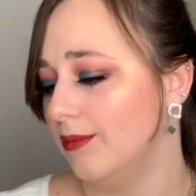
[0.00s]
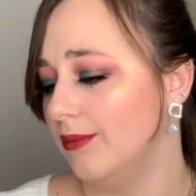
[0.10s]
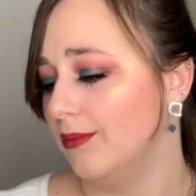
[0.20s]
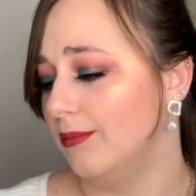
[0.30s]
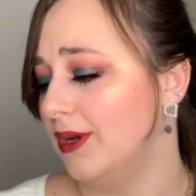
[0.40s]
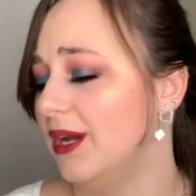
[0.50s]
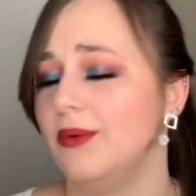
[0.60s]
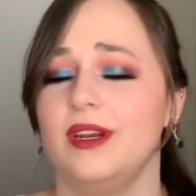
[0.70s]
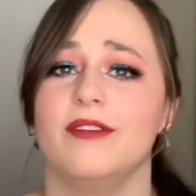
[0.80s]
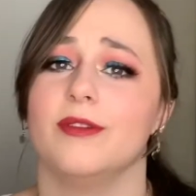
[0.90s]
But I would
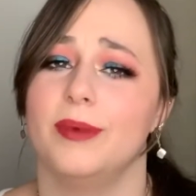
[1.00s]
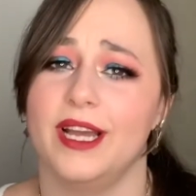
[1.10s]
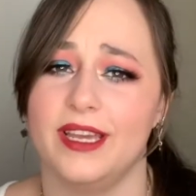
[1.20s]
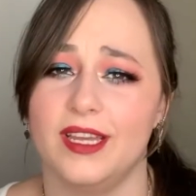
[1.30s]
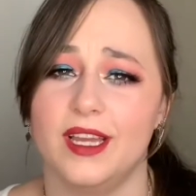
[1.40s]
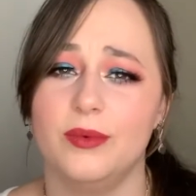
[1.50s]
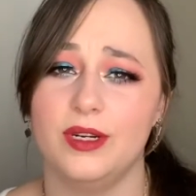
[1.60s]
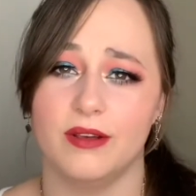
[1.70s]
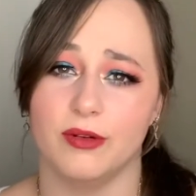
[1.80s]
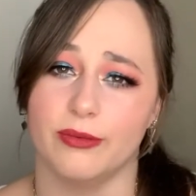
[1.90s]
never buy it. I would
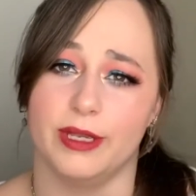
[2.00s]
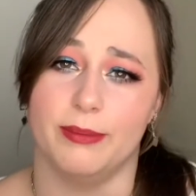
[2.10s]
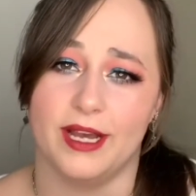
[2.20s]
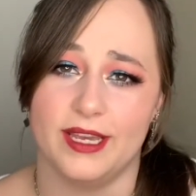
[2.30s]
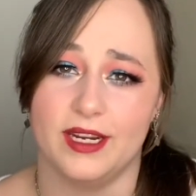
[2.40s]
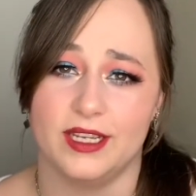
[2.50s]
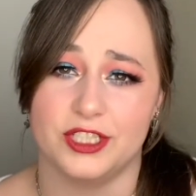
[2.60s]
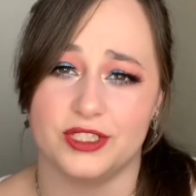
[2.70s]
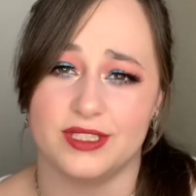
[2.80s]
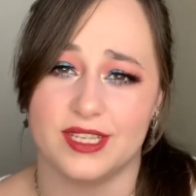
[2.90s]
never rebuy it, I
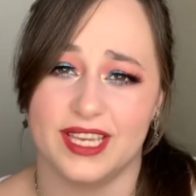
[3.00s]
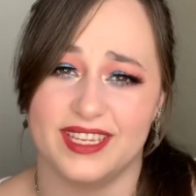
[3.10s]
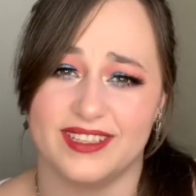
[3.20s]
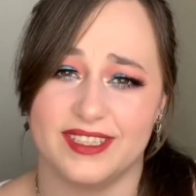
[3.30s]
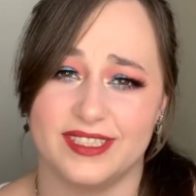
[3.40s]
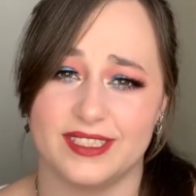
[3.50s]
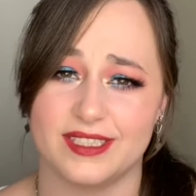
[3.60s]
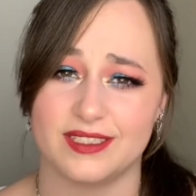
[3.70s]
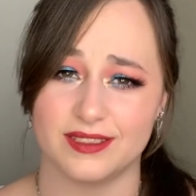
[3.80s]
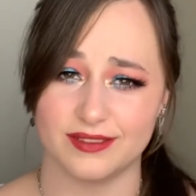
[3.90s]
should say, at
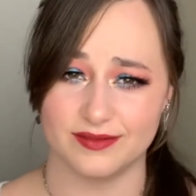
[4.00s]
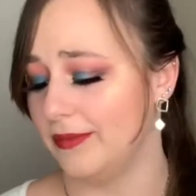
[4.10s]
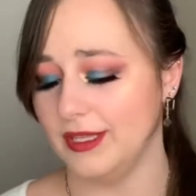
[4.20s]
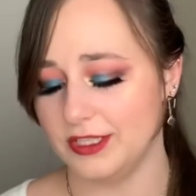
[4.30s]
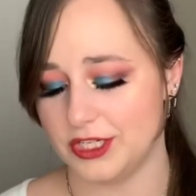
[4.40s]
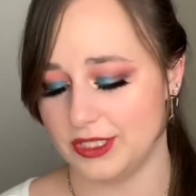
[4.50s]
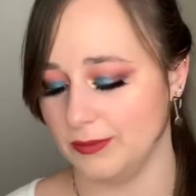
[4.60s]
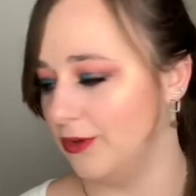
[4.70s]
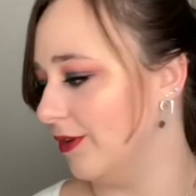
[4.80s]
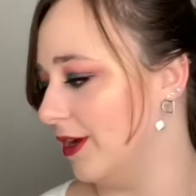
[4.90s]
least. Let's just
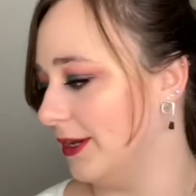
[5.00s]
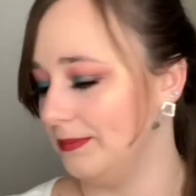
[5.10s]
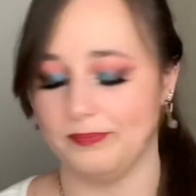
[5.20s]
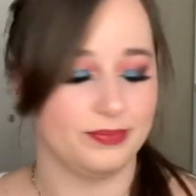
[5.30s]
move on.